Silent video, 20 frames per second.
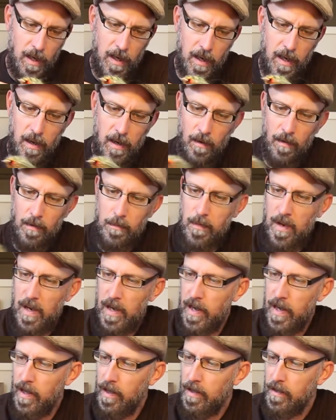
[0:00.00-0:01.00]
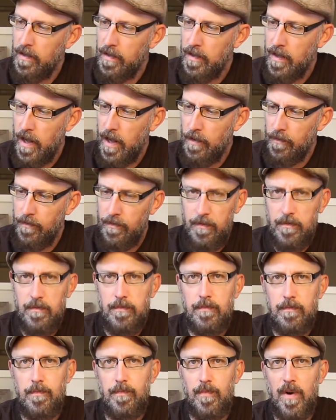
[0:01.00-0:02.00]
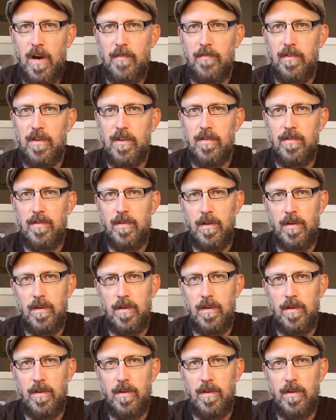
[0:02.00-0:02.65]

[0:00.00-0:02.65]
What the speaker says: on my kind of private